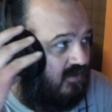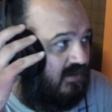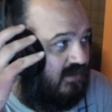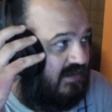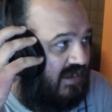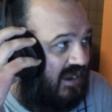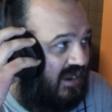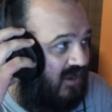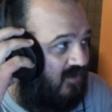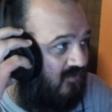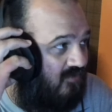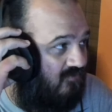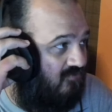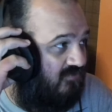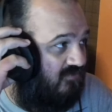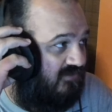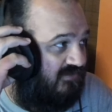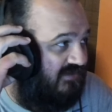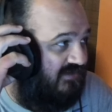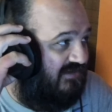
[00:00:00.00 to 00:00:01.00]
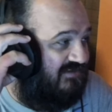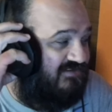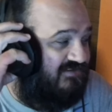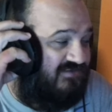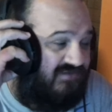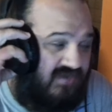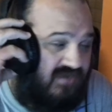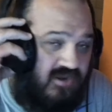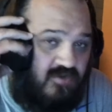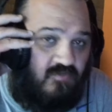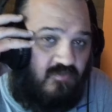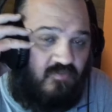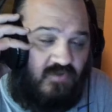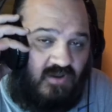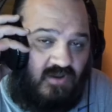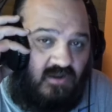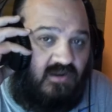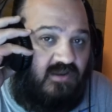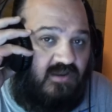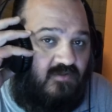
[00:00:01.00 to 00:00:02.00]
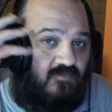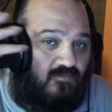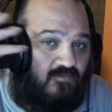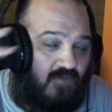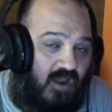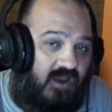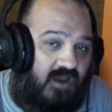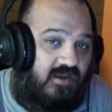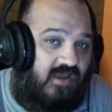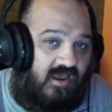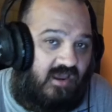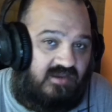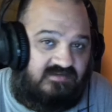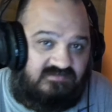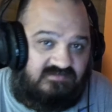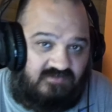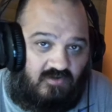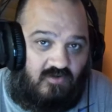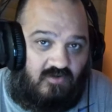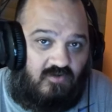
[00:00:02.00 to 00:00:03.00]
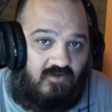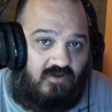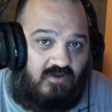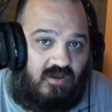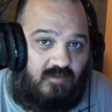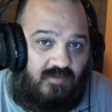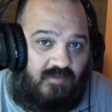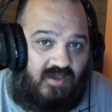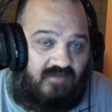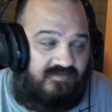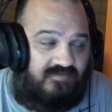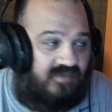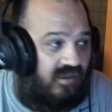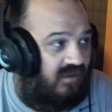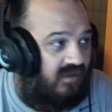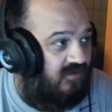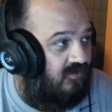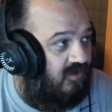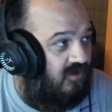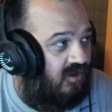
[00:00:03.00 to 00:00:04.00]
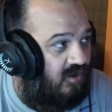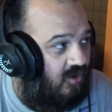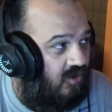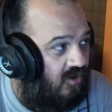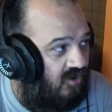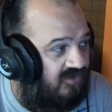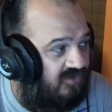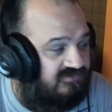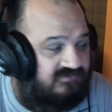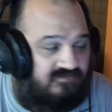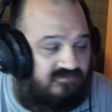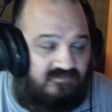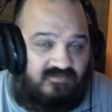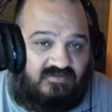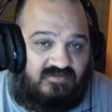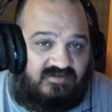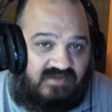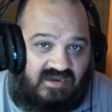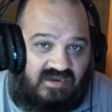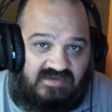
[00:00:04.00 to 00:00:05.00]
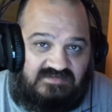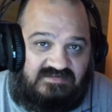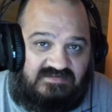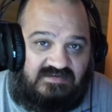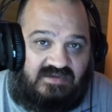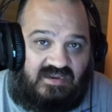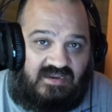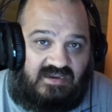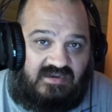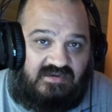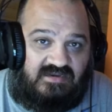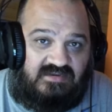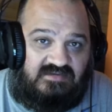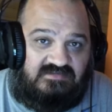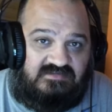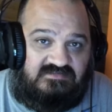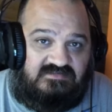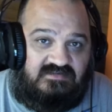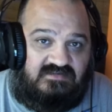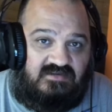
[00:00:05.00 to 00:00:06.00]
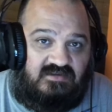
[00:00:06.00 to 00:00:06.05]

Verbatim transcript: Now, did she really write a song about that awesome nineteen eighties